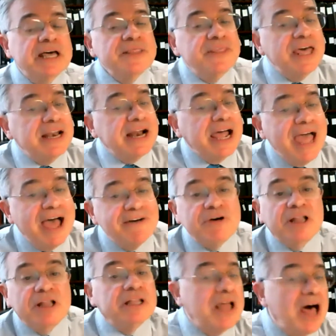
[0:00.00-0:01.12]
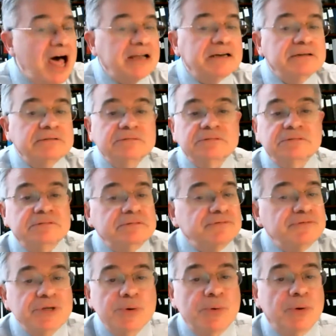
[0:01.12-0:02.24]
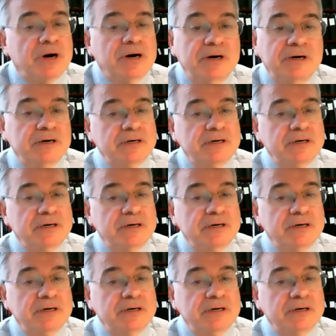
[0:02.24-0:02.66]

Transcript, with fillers: then I have a lot fewer